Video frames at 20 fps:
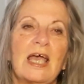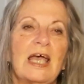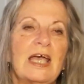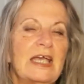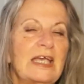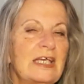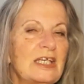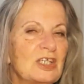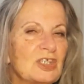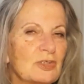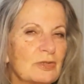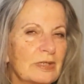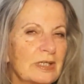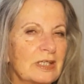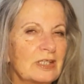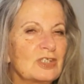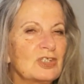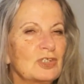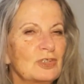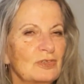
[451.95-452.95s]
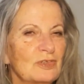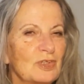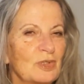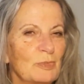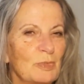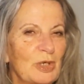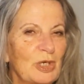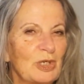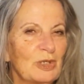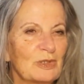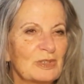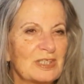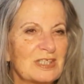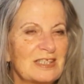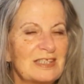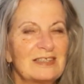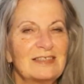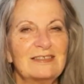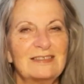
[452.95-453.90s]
intrigues you the most.